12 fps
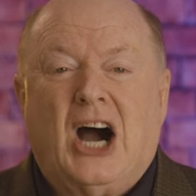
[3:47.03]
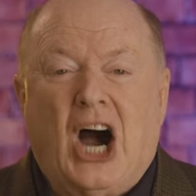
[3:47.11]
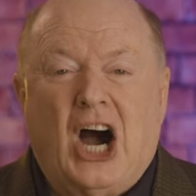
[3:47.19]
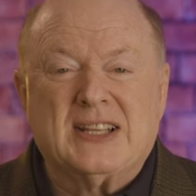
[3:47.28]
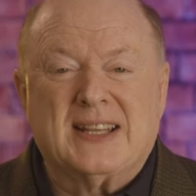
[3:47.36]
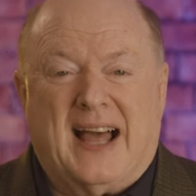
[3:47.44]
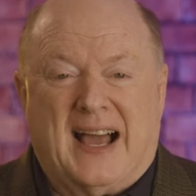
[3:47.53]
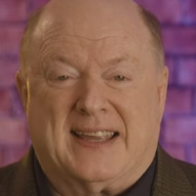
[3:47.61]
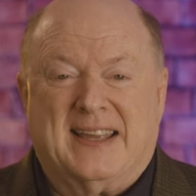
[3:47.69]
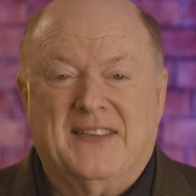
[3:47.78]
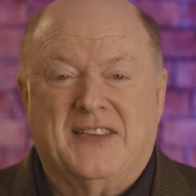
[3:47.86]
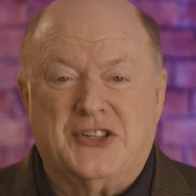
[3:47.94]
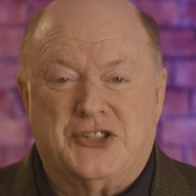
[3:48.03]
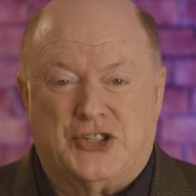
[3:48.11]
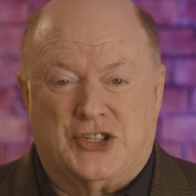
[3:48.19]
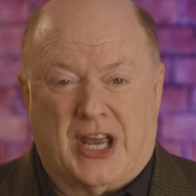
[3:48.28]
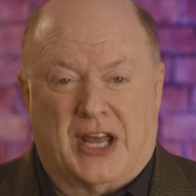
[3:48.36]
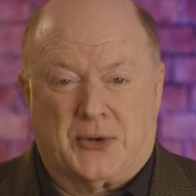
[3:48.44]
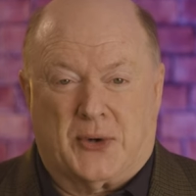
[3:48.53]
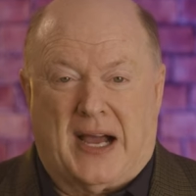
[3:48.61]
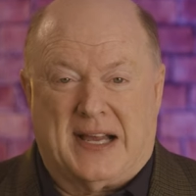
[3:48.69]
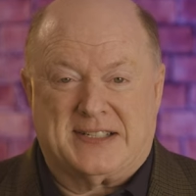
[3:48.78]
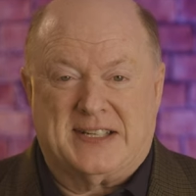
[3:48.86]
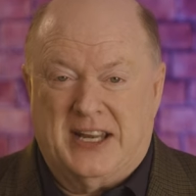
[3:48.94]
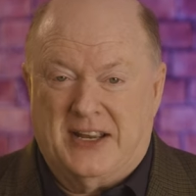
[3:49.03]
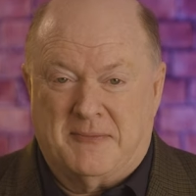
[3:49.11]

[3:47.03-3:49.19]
Unlocking the generosity